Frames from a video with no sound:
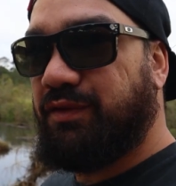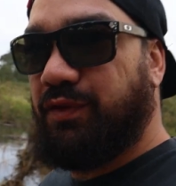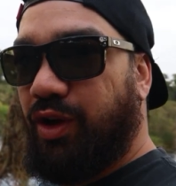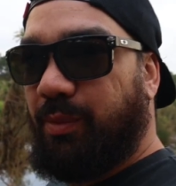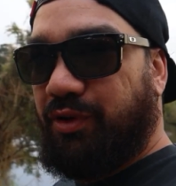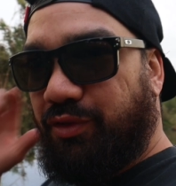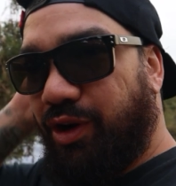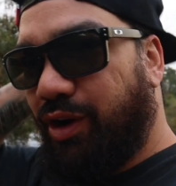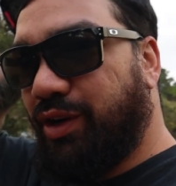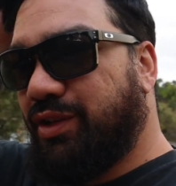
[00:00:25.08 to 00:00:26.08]
to fly my
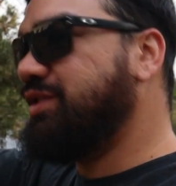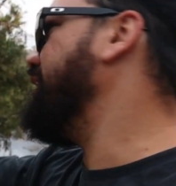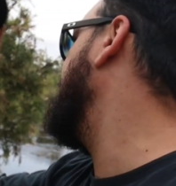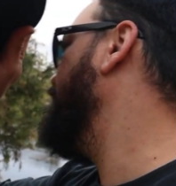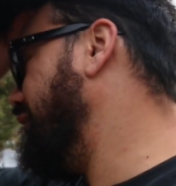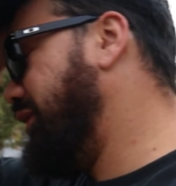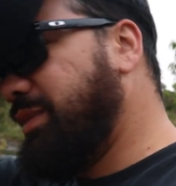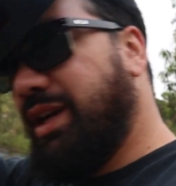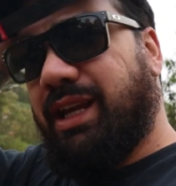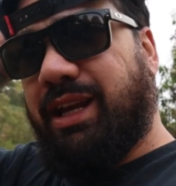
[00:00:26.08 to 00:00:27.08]
drone, so... Oh,
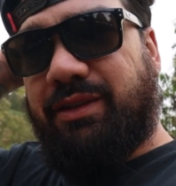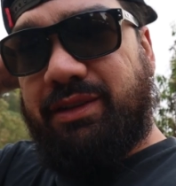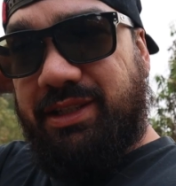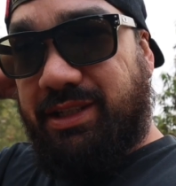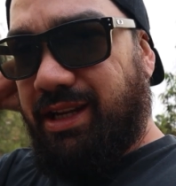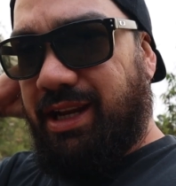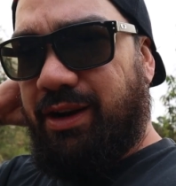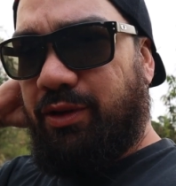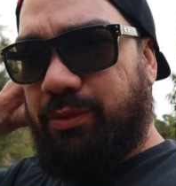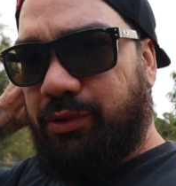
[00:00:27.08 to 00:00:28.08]
my hair is
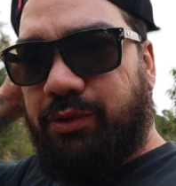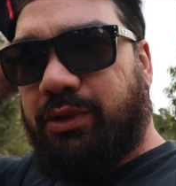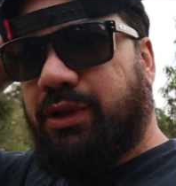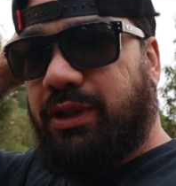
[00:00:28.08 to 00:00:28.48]
terrible.